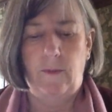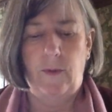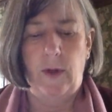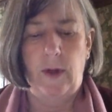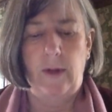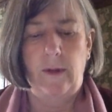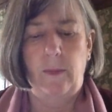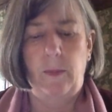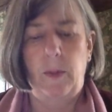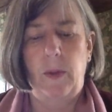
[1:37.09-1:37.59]

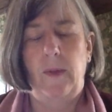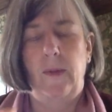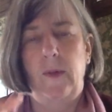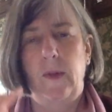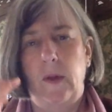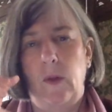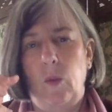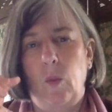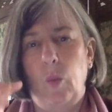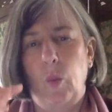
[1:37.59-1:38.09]
vice
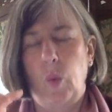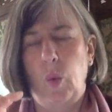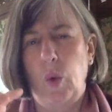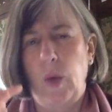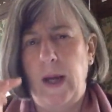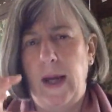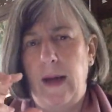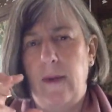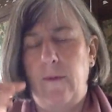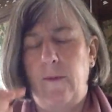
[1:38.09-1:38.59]
president
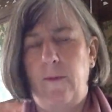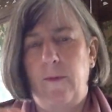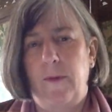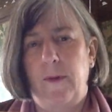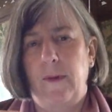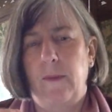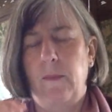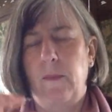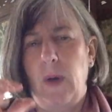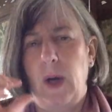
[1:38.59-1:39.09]
would have
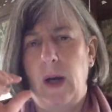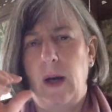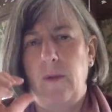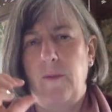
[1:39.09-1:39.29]
some